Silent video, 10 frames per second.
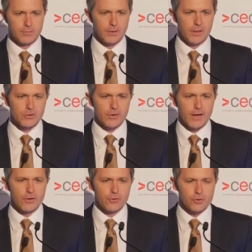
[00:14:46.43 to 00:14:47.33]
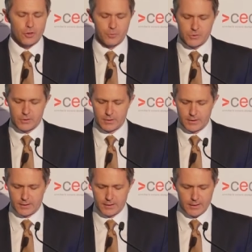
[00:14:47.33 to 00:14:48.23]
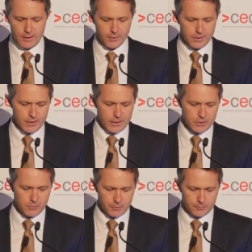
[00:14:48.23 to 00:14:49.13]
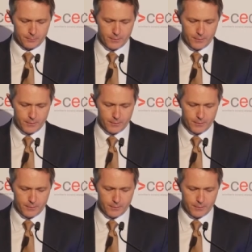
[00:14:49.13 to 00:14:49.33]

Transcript: an extra 100 jobs here in Townsville.